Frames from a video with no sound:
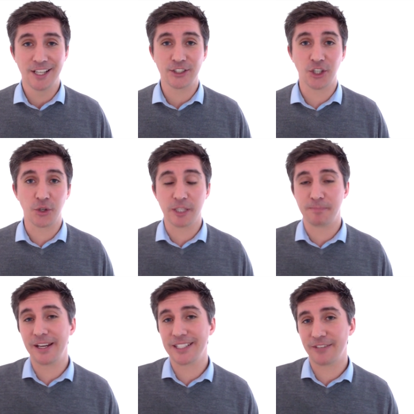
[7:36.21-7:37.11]
So it's
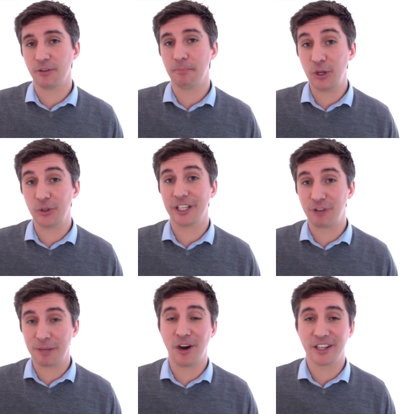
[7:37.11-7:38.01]
better to have a building a
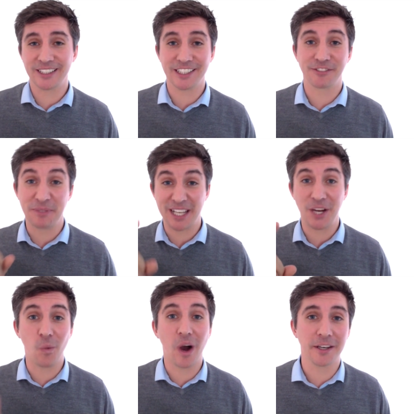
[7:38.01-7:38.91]
remarketing list from day
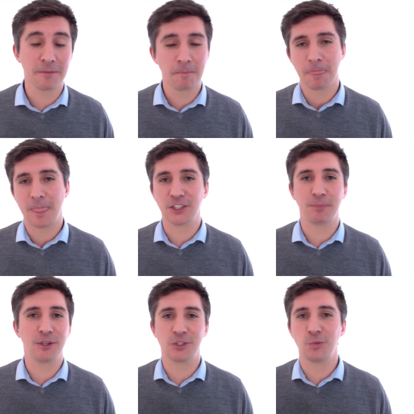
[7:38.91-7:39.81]
one, as
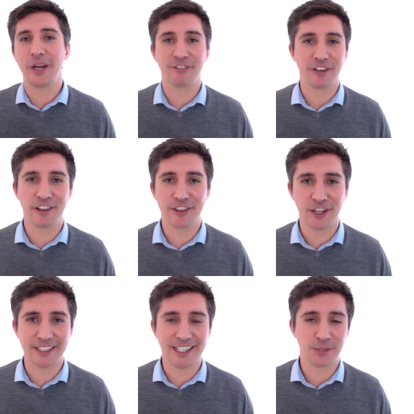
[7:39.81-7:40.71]
opposed to wait for another
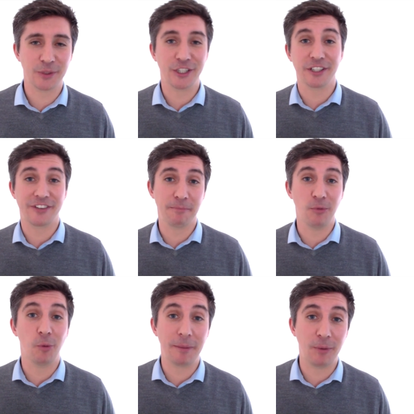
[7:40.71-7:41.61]
thirty days when you could have had
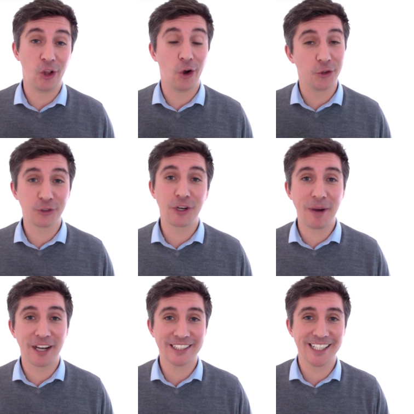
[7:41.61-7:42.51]
more people on your
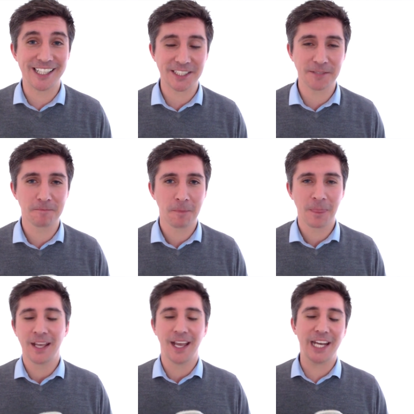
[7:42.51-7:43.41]
remarketing list.
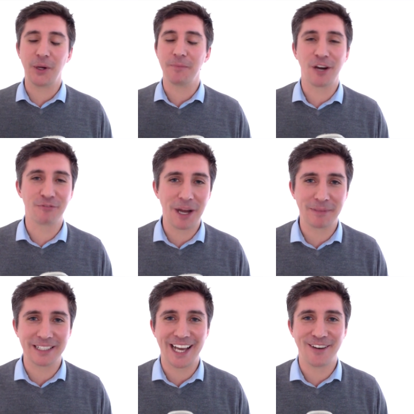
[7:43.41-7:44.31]
Anyway, I'm
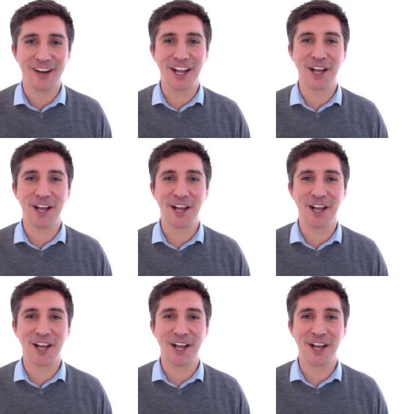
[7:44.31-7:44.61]
rambling now.